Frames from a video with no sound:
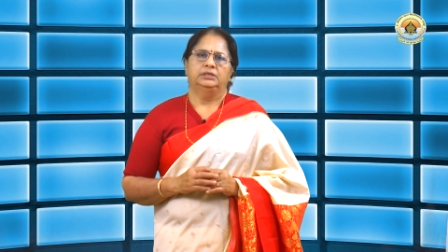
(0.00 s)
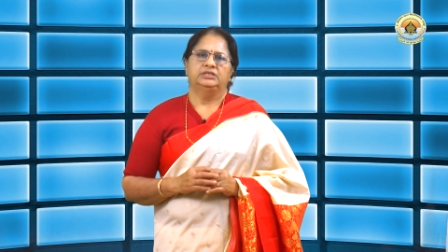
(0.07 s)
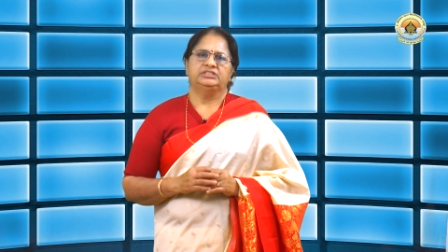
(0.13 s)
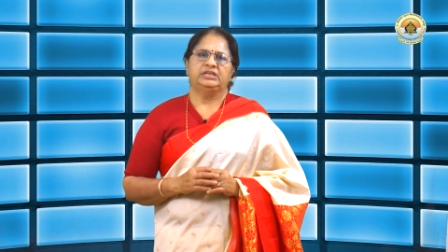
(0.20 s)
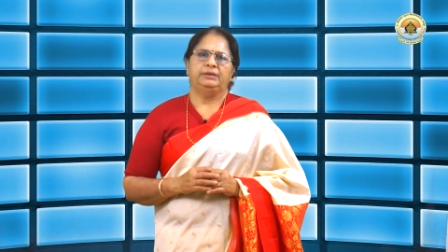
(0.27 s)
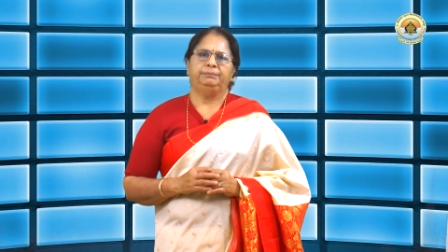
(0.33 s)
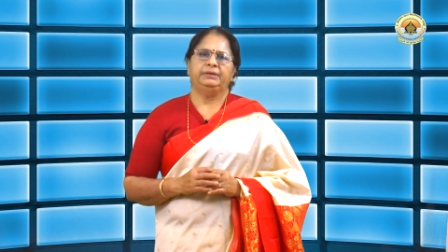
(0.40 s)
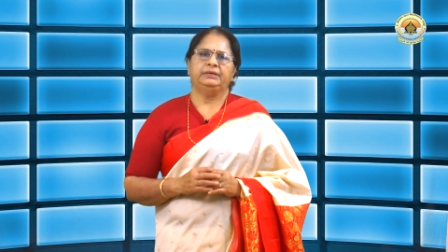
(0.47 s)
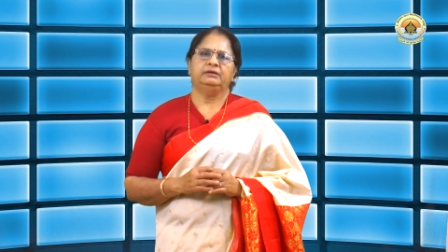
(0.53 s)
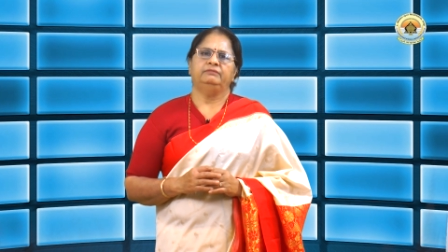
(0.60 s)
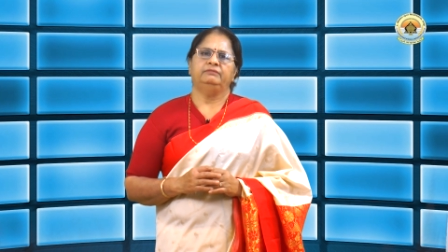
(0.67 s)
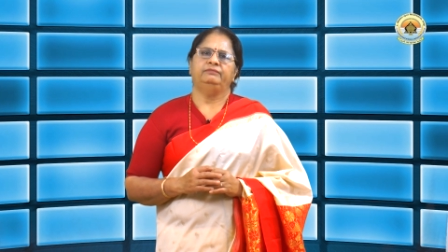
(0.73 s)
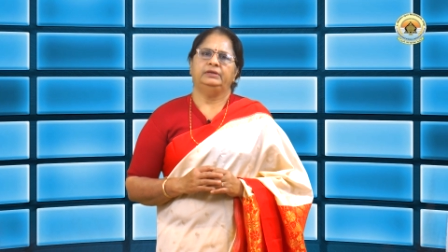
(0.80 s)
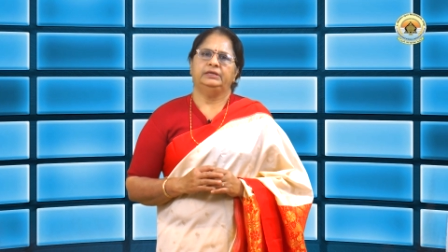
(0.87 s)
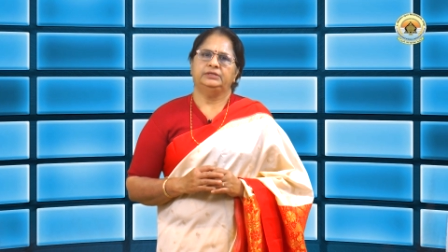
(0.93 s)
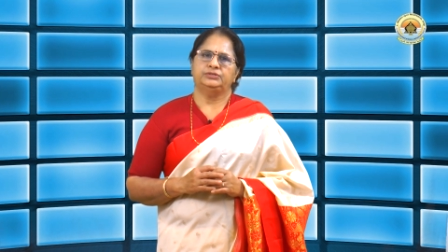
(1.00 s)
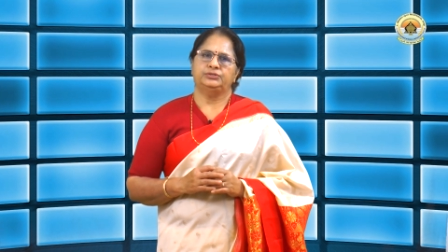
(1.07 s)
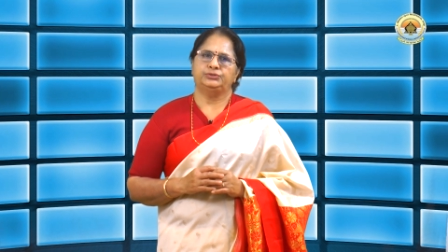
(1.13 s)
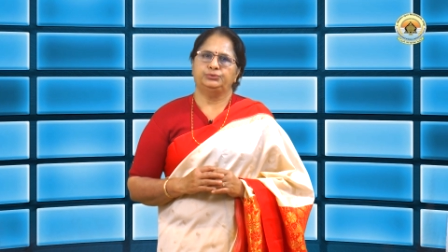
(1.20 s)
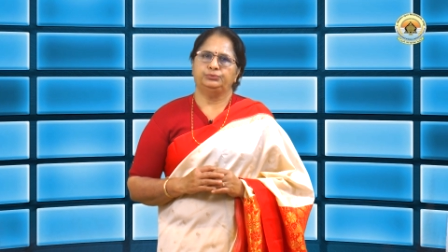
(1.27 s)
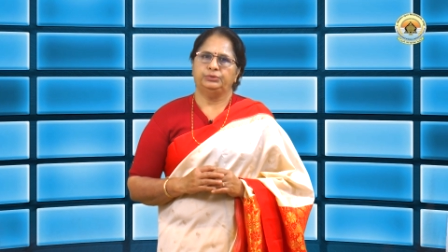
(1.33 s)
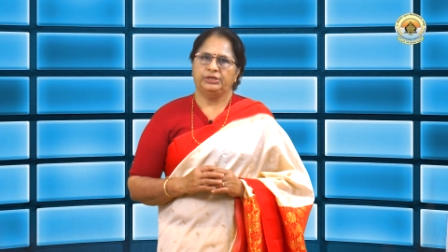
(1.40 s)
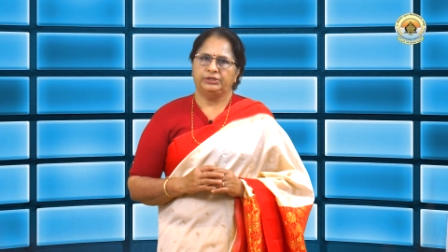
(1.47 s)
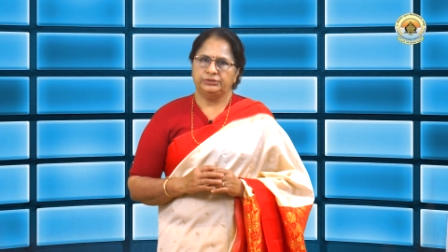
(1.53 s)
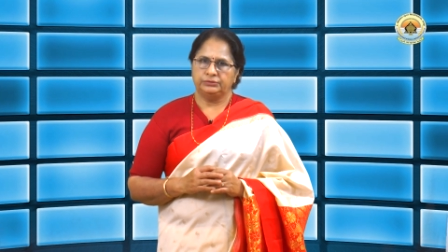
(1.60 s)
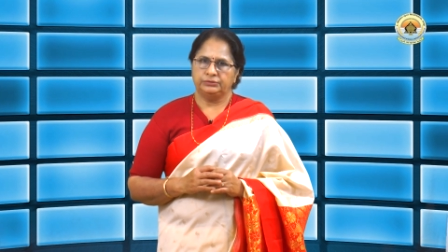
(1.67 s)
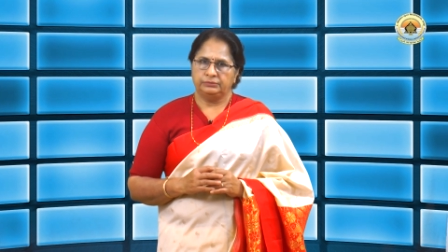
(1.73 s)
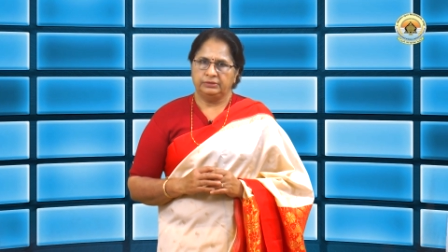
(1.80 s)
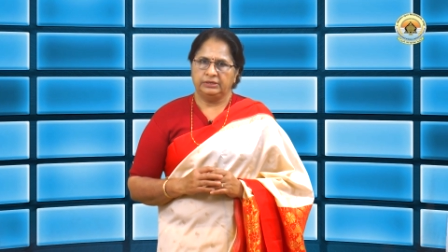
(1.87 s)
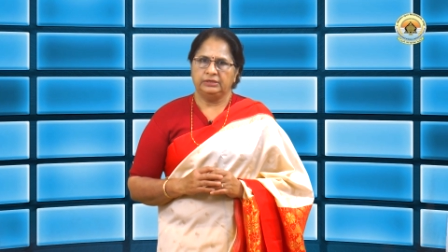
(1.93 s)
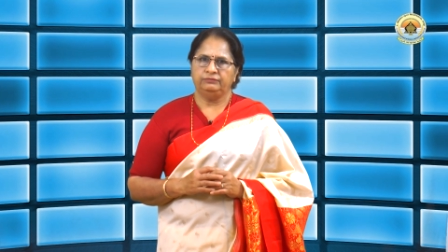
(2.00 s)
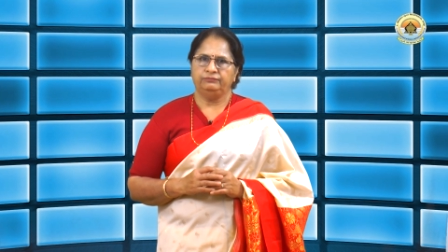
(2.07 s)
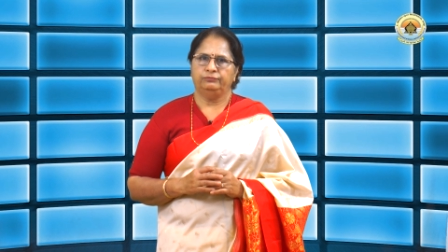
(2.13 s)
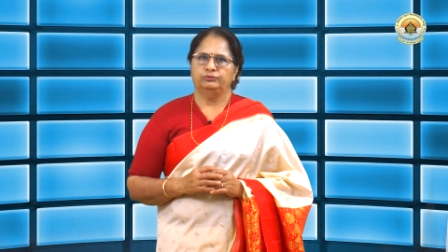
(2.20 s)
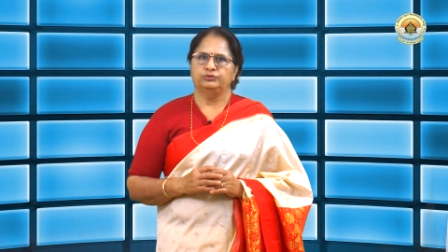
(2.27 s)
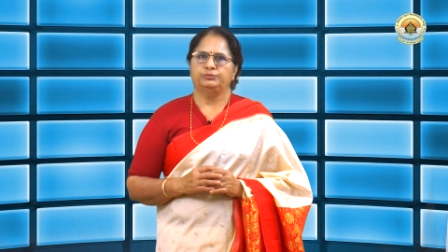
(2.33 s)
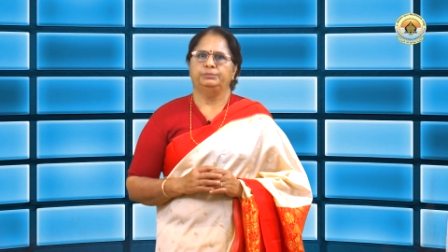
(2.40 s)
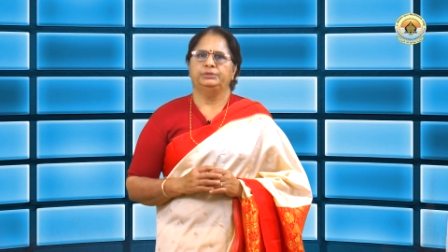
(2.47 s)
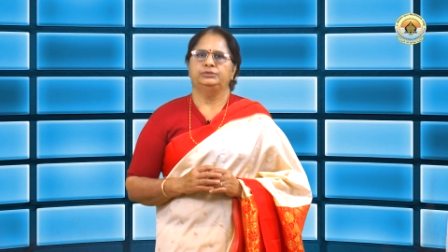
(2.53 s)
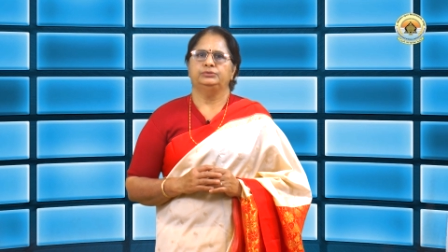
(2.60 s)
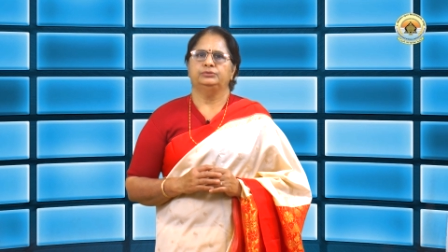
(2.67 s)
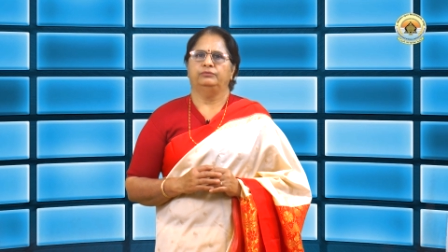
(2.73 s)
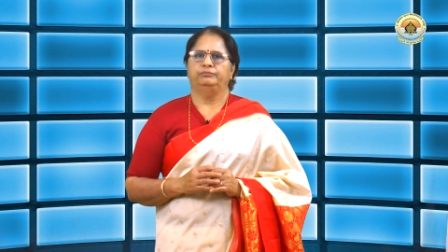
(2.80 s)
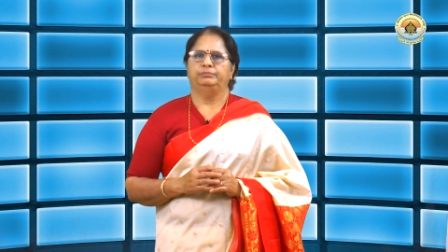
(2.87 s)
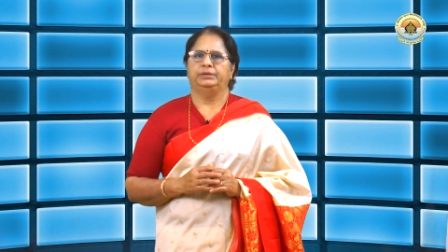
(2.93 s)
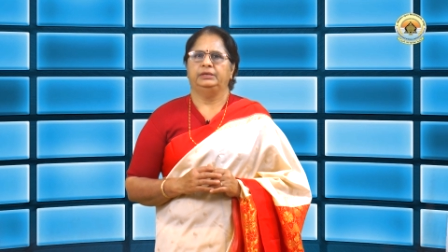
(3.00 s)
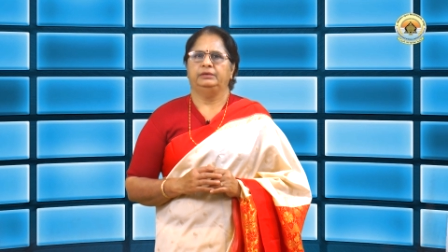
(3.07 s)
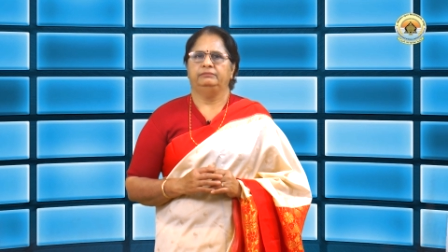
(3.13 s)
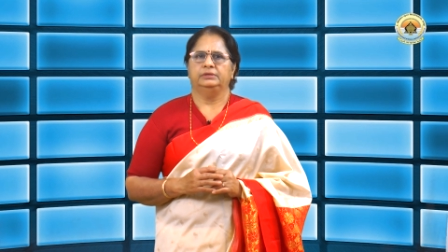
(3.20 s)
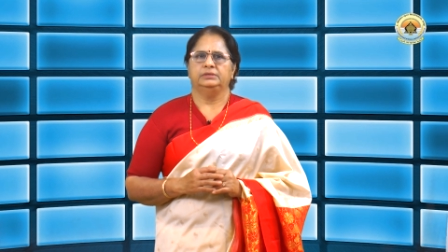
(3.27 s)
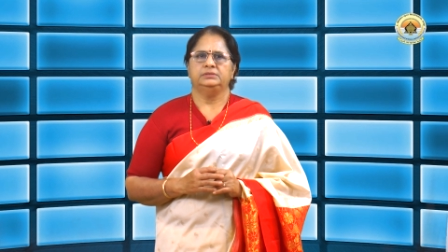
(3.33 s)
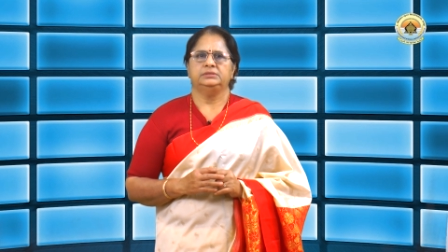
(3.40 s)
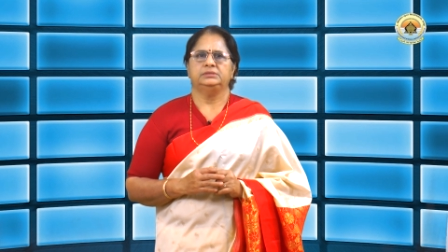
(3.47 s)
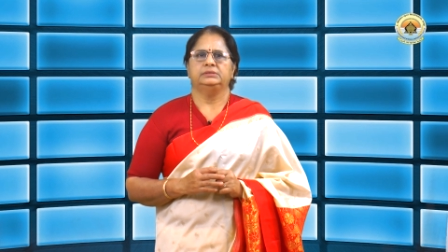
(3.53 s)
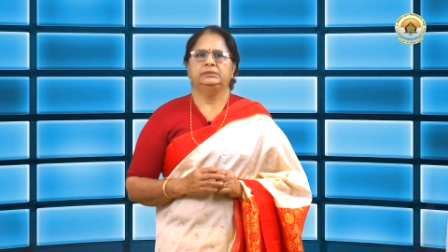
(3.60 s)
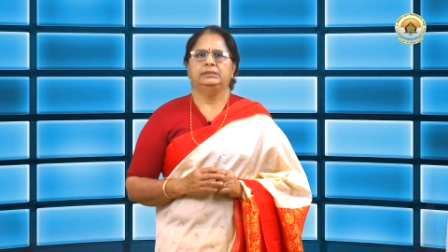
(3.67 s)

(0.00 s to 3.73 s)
Shaping reflects to the reinforcement of behaviors